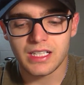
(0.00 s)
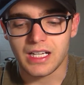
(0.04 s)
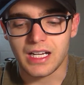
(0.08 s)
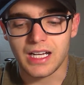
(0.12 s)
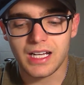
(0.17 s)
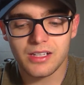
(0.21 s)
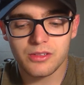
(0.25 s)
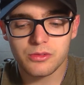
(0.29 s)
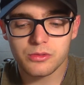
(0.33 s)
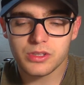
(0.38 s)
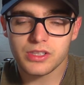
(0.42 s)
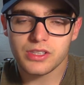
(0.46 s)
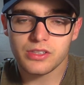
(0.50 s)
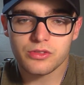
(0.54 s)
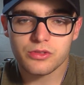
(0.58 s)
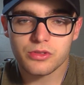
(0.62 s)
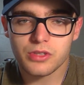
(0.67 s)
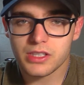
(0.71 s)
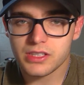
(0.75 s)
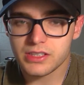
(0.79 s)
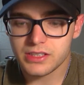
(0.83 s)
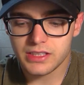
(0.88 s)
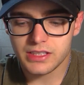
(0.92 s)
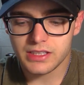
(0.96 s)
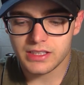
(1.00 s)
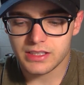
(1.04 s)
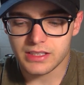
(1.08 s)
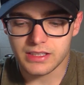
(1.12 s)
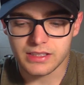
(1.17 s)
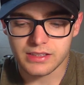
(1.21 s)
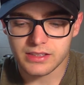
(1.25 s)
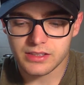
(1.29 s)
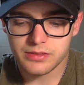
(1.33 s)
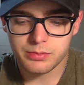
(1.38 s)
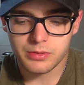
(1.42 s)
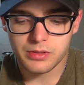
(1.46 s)
I wouldn't trust it
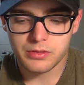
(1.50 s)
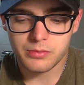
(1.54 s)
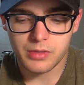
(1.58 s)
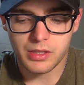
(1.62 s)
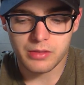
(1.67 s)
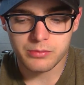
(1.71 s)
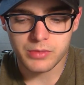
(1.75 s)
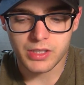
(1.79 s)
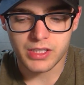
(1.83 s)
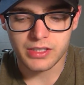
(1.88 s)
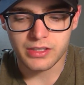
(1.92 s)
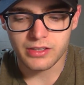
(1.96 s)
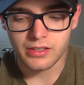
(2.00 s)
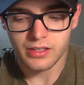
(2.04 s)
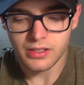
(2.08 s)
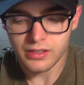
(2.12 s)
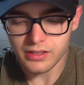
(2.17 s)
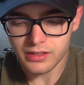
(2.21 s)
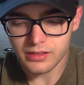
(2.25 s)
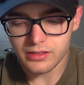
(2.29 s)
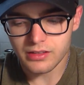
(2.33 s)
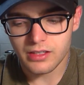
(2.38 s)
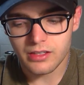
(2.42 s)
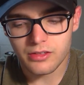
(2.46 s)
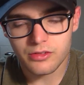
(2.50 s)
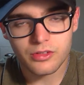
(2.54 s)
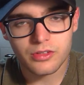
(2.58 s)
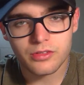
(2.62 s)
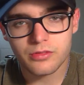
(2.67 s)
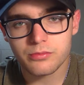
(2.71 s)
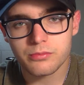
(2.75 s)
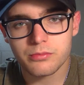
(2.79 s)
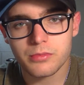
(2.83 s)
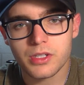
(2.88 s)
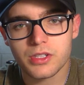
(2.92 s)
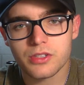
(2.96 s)
and spend my money on it. I
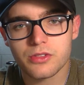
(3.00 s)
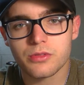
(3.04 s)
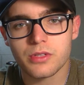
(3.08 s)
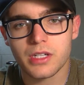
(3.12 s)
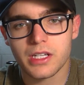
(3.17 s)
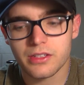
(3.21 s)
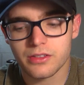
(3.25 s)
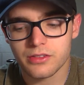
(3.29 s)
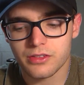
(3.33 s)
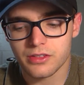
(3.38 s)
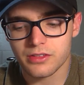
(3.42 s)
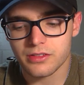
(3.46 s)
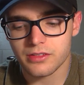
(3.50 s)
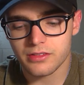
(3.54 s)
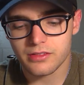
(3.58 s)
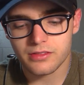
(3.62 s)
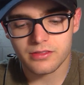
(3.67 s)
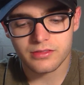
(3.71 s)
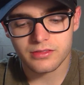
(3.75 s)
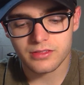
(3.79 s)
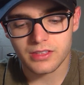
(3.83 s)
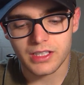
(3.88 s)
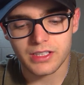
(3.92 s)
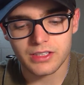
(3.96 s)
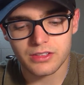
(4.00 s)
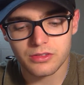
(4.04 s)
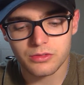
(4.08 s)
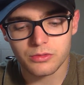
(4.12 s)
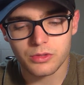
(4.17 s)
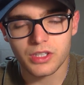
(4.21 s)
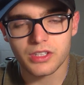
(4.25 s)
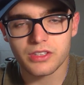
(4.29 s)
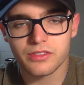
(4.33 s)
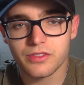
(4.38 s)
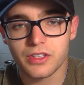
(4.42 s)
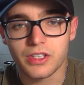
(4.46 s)
would much rather like to
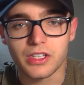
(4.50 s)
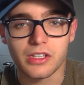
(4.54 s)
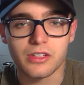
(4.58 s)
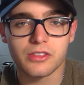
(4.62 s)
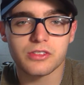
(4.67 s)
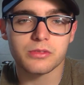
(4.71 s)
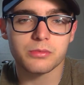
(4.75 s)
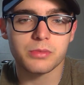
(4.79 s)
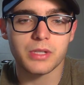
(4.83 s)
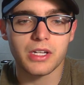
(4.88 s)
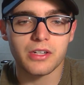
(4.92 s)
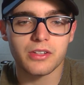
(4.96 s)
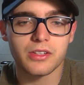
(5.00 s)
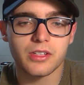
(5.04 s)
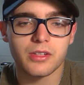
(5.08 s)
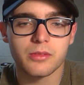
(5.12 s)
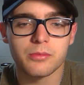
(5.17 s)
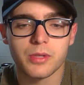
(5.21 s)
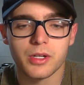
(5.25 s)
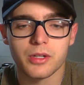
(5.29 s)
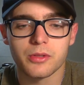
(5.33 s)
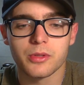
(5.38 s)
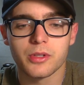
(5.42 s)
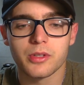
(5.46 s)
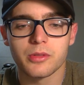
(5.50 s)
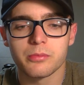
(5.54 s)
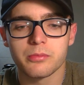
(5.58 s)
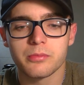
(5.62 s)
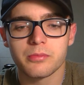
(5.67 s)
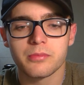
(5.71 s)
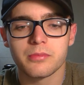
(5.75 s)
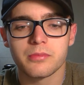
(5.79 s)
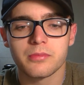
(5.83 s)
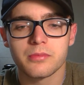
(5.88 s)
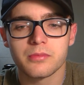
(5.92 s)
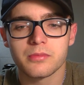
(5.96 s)
watch videos about it in my room.